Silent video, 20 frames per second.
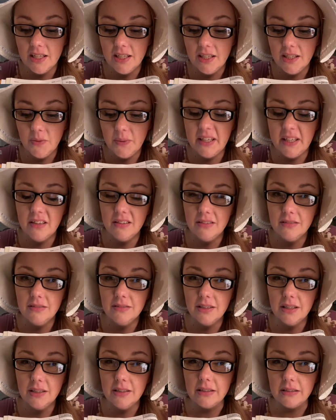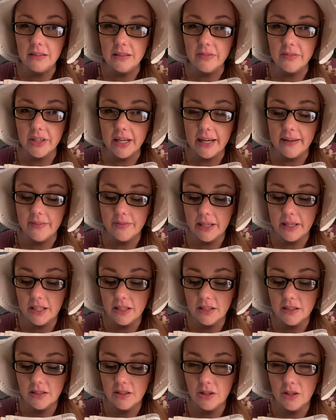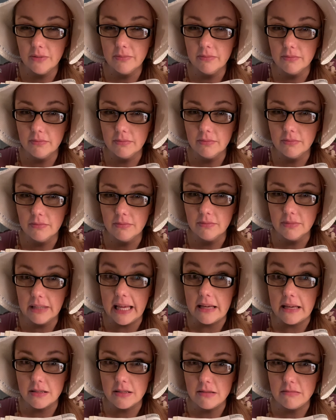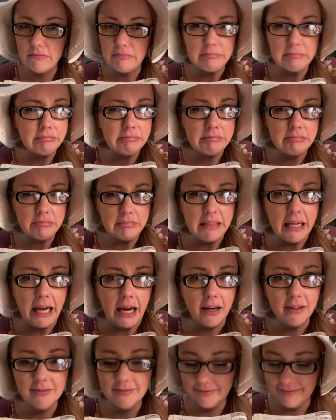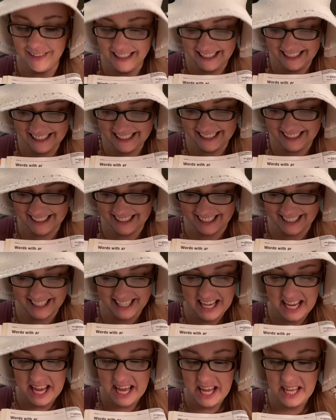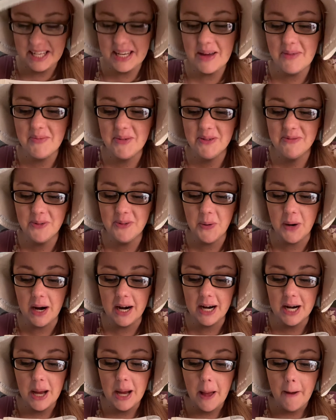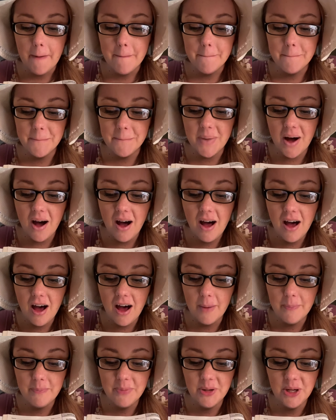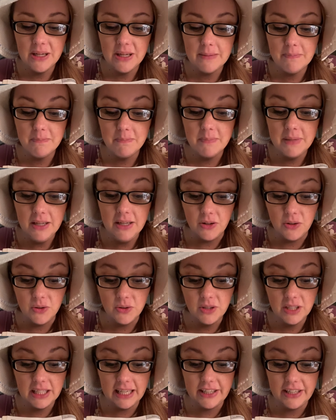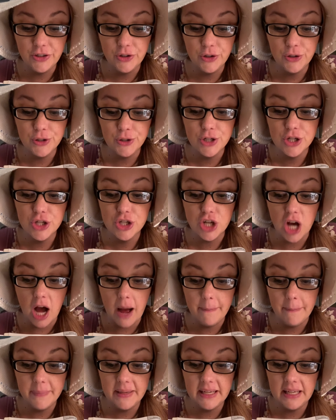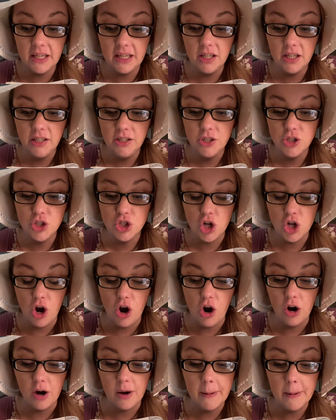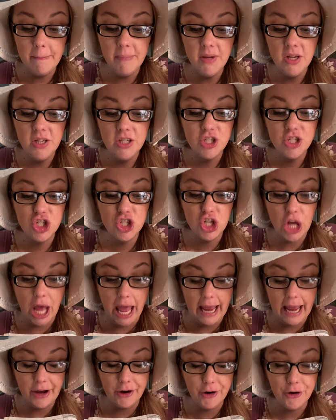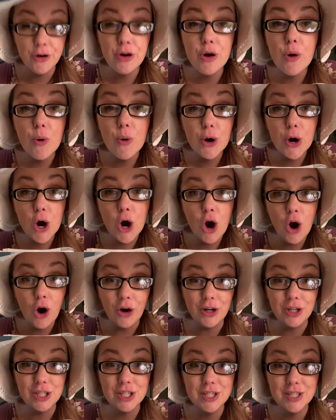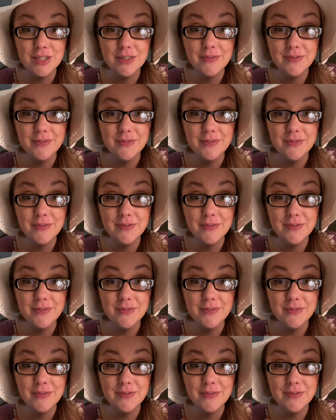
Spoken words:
Well, a little over halfway. Or less. Yeah. Number 4. Mom put milk in her shopping charm, chair, or cart.